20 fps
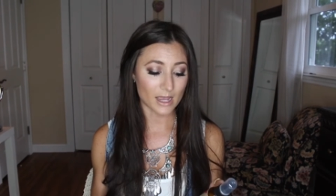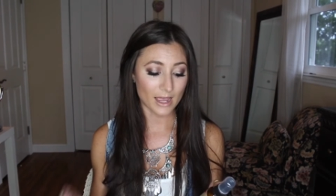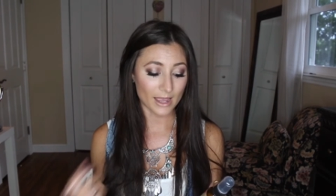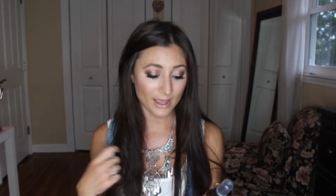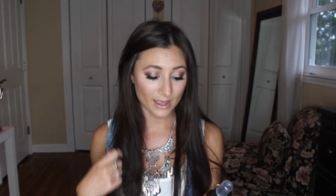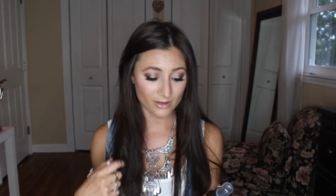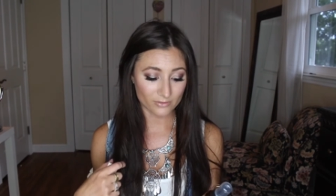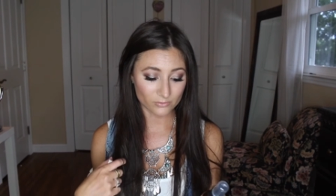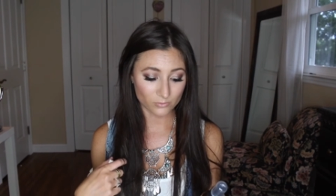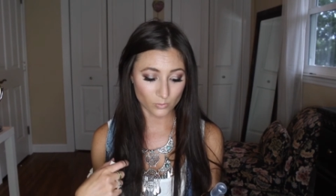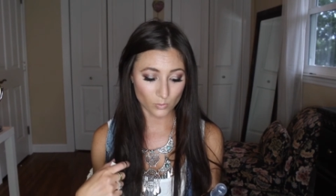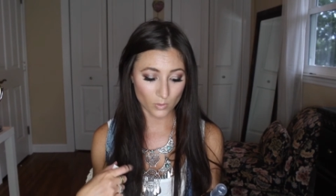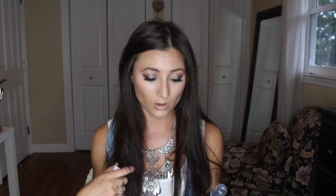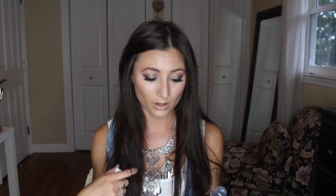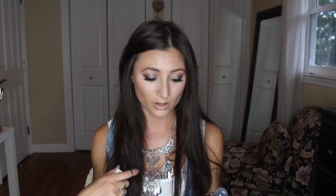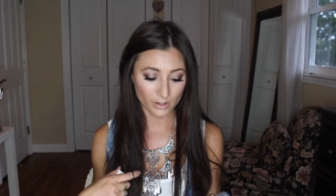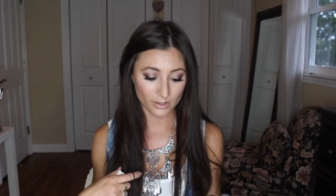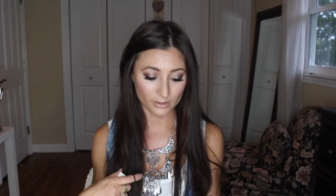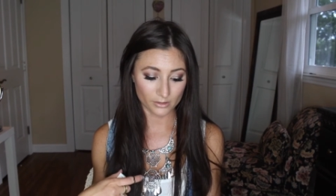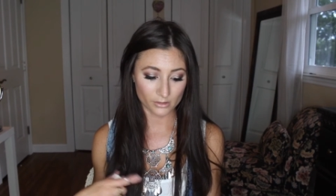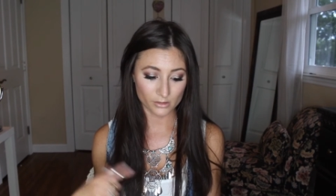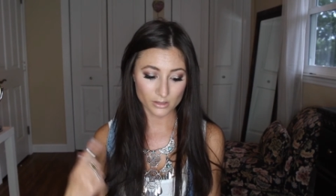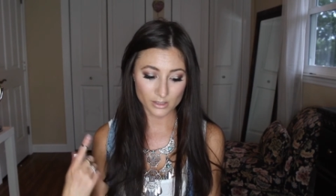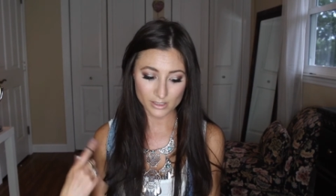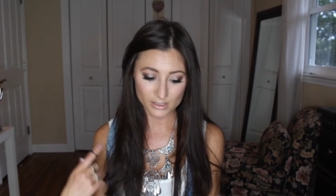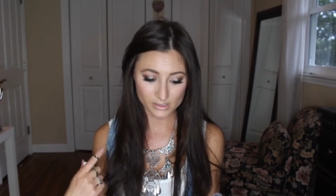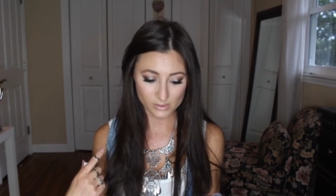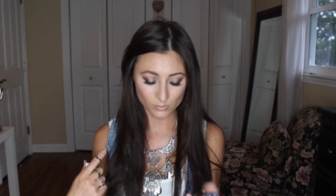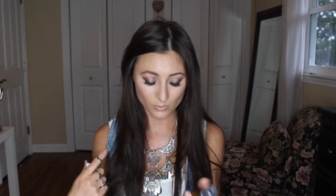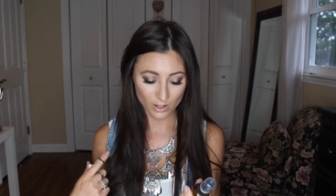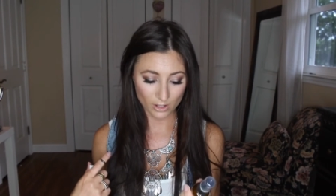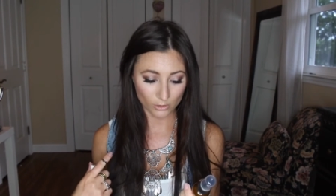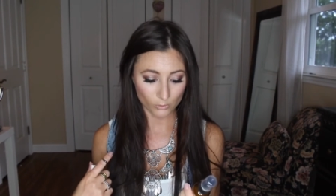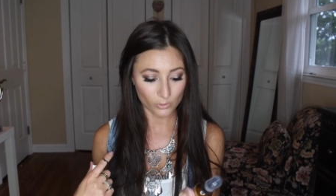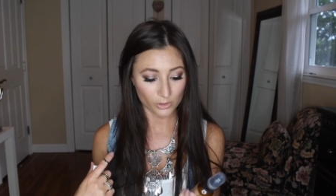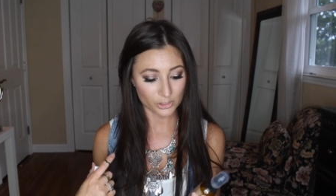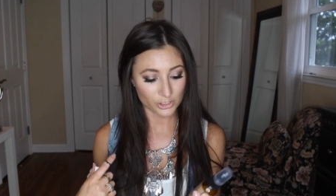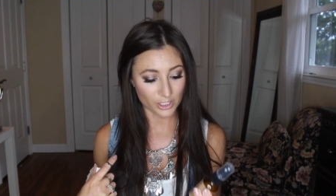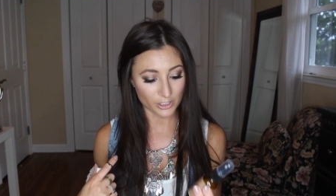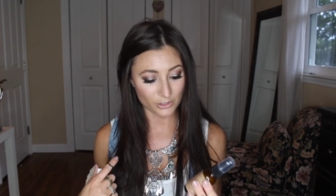I have one as well,
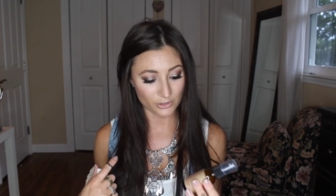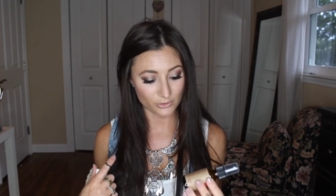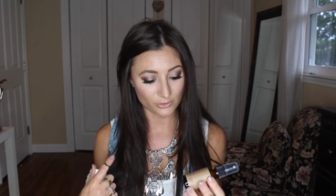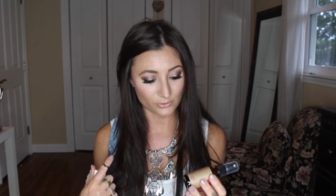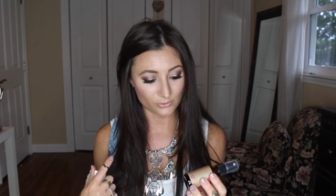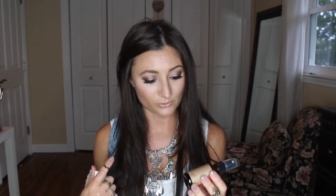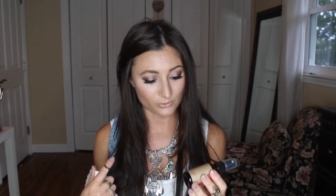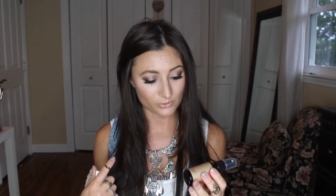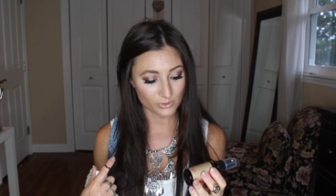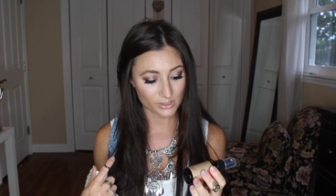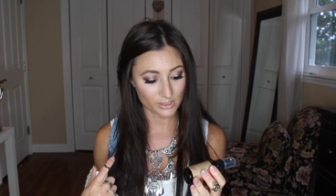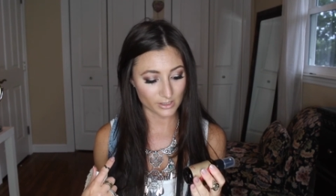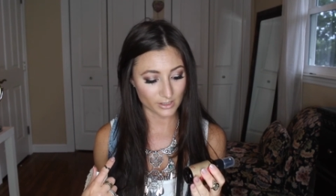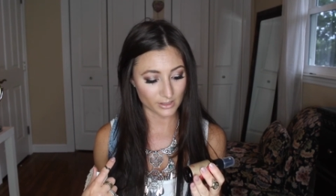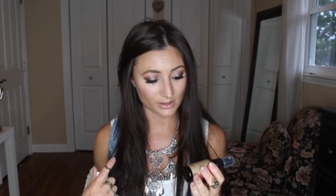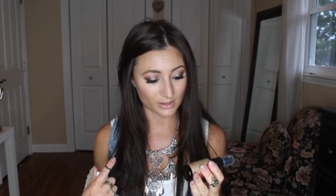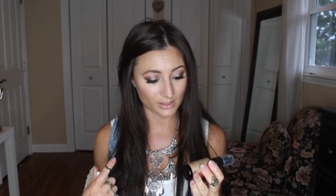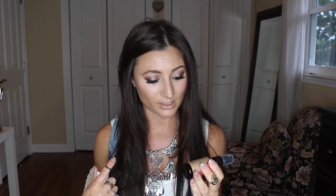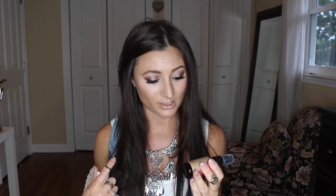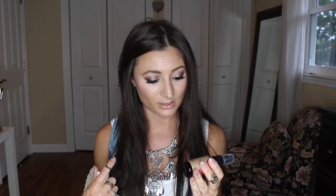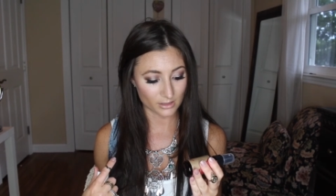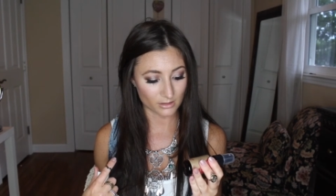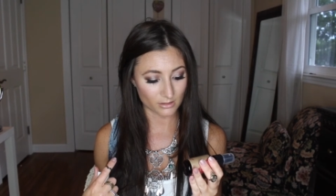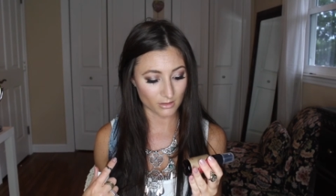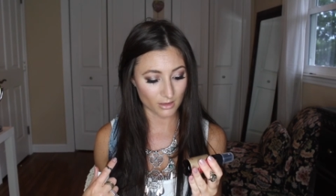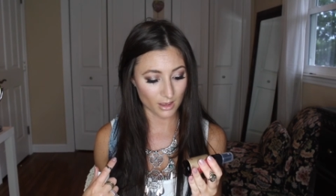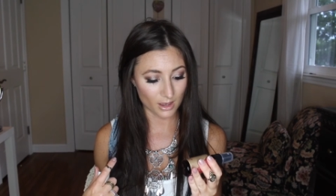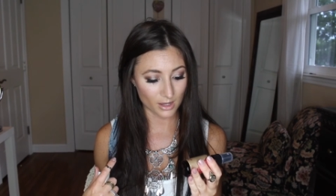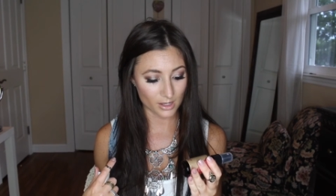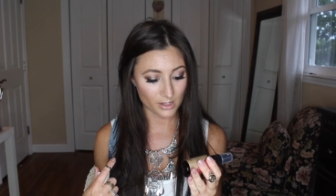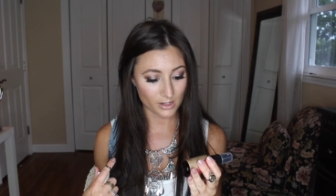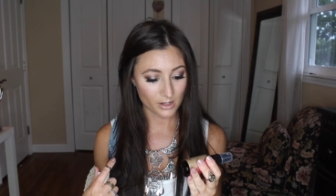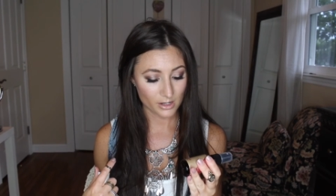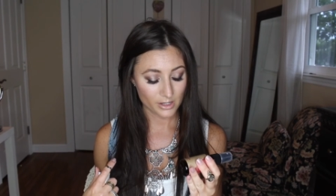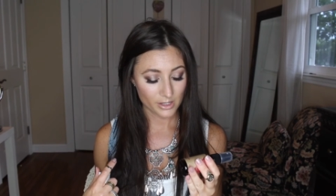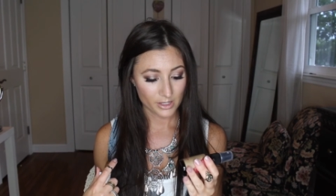which I use, and I like it a lot.